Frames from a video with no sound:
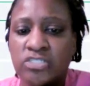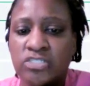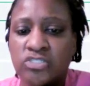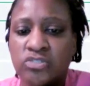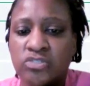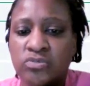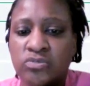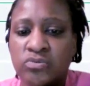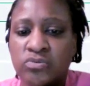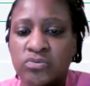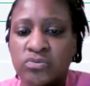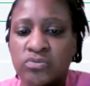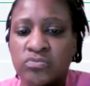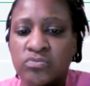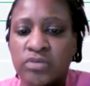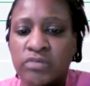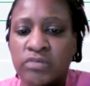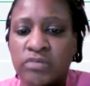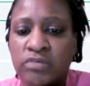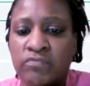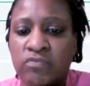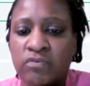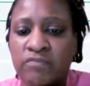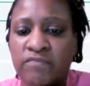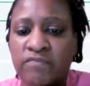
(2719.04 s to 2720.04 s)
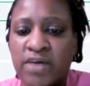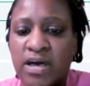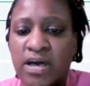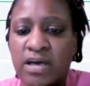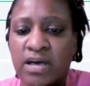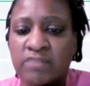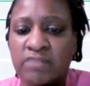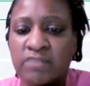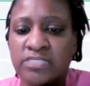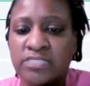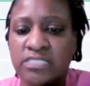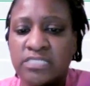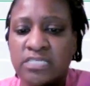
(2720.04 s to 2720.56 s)
1, 2, 3, 4,
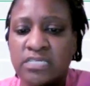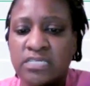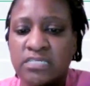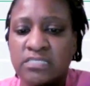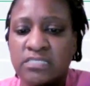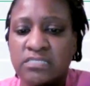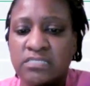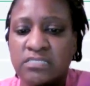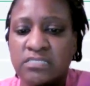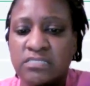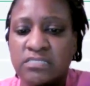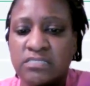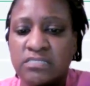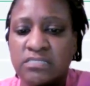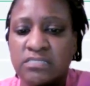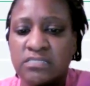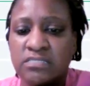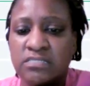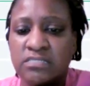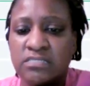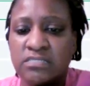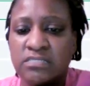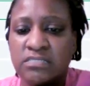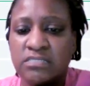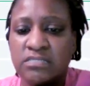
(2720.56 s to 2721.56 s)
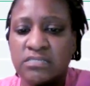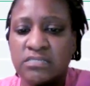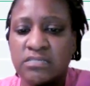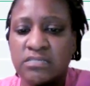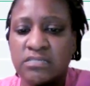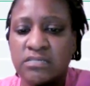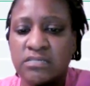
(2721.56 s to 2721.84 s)
5, 6.